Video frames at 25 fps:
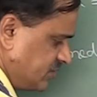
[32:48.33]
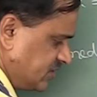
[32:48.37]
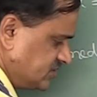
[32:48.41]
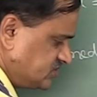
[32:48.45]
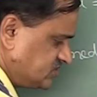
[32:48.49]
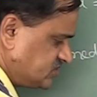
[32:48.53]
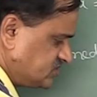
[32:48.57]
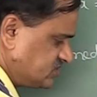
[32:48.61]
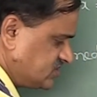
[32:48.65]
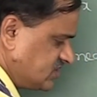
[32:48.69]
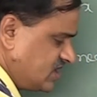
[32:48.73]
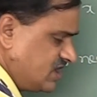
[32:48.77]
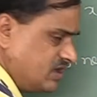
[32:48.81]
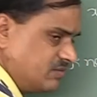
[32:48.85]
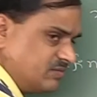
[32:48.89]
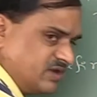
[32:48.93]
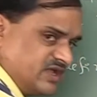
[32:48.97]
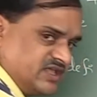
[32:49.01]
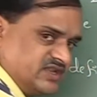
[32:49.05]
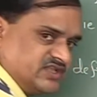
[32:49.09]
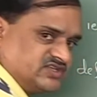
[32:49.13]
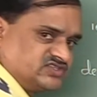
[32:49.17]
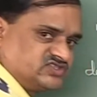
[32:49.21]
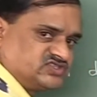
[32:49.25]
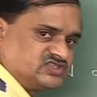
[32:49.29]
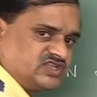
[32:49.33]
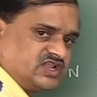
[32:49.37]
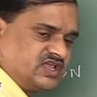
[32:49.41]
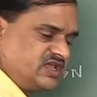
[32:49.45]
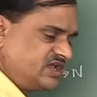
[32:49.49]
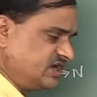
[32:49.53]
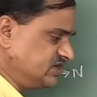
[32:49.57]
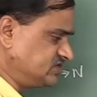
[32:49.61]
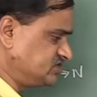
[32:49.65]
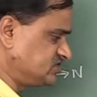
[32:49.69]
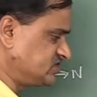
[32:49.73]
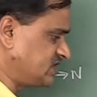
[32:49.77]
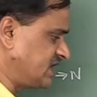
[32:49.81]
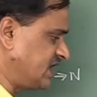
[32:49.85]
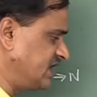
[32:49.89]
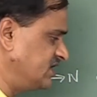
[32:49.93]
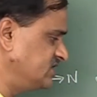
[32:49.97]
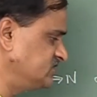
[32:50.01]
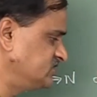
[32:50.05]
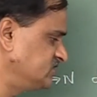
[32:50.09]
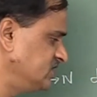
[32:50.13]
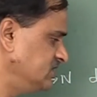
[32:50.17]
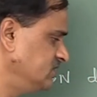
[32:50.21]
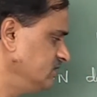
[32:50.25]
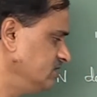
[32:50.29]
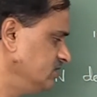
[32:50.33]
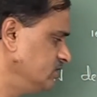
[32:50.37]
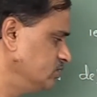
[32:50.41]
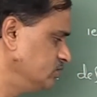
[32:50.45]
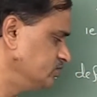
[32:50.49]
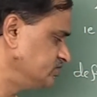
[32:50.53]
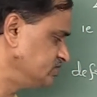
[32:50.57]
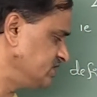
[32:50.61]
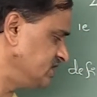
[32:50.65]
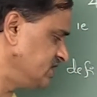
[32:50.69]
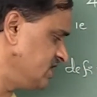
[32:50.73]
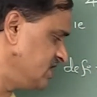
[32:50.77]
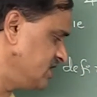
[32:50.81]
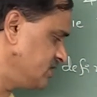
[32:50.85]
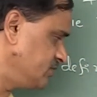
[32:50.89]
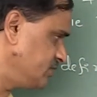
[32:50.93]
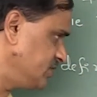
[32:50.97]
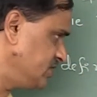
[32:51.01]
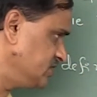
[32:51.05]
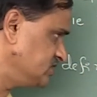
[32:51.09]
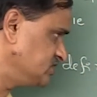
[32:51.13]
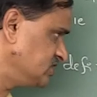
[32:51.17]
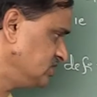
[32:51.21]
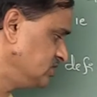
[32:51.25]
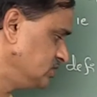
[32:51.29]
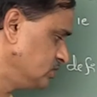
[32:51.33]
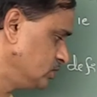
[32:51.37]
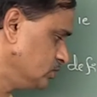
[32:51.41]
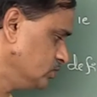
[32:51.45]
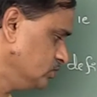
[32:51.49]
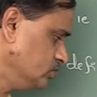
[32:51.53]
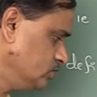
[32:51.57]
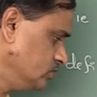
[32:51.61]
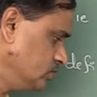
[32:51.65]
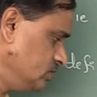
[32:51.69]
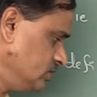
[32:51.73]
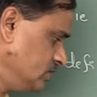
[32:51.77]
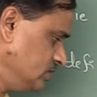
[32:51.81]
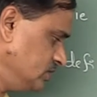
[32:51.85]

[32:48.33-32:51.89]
Plus 3 minus 3 gets cancelled using equation 2.